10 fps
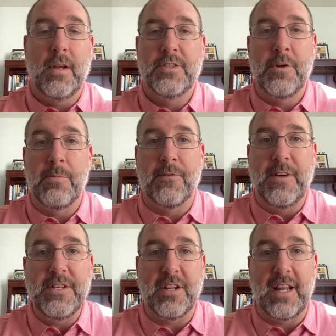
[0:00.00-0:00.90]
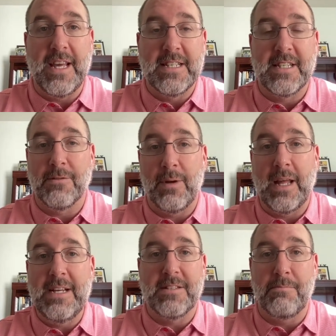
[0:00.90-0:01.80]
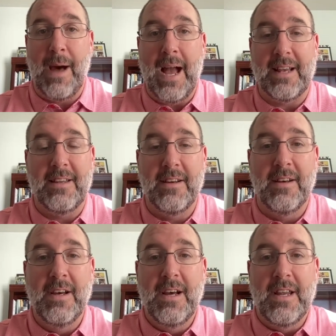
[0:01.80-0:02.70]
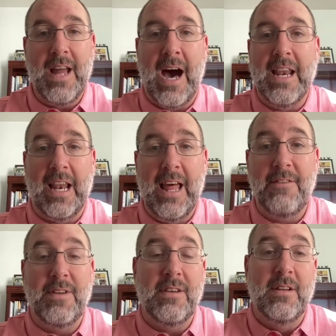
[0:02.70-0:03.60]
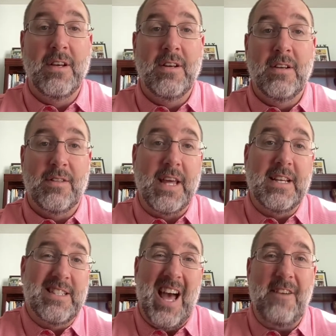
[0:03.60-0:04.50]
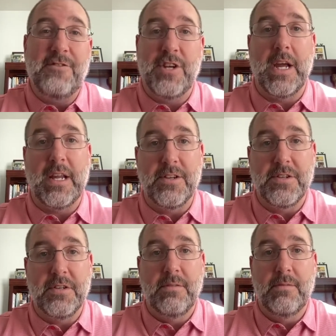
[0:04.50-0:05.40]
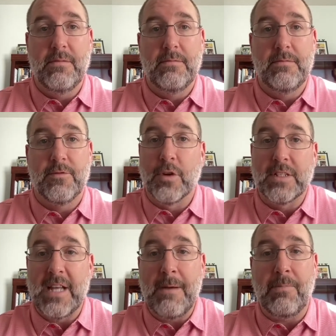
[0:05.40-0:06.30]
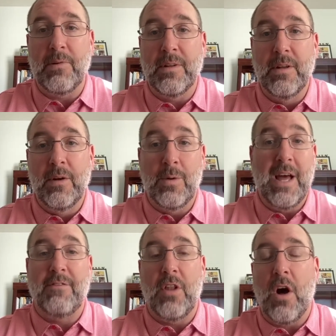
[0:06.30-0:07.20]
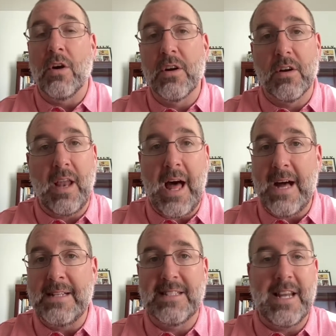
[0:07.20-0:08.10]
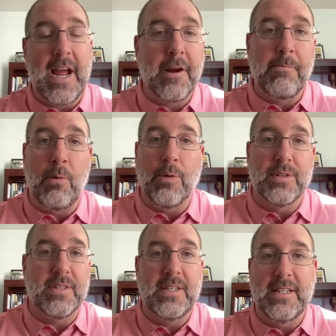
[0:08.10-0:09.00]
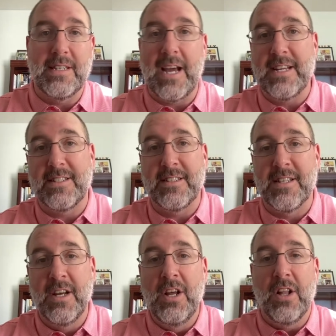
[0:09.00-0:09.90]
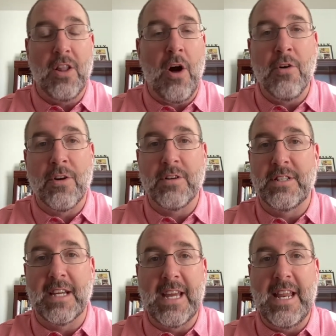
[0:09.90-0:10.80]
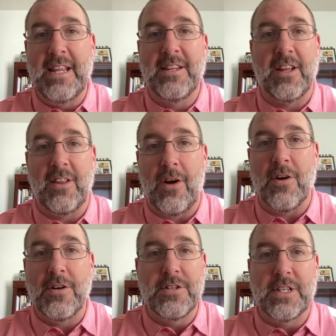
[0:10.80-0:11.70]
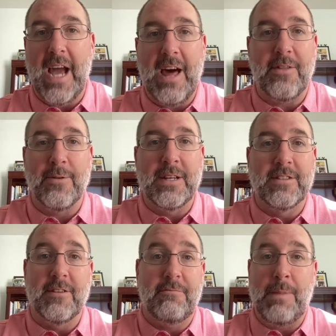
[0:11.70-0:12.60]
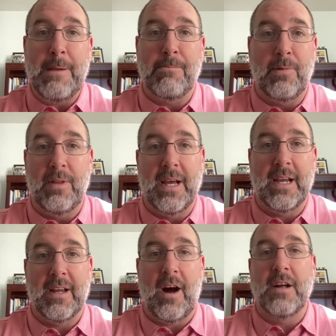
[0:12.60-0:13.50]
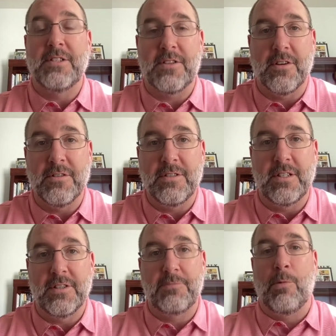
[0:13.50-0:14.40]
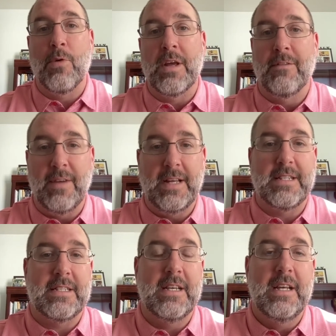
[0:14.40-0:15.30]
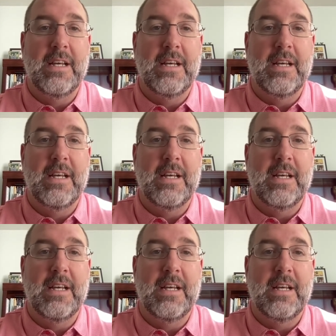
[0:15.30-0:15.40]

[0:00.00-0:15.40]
Superficially, as it relates back to 9 11, things have changed. For example, we have longer lines at airports, and it takes us longer to get into large gatherings of people like concerts and sporting events.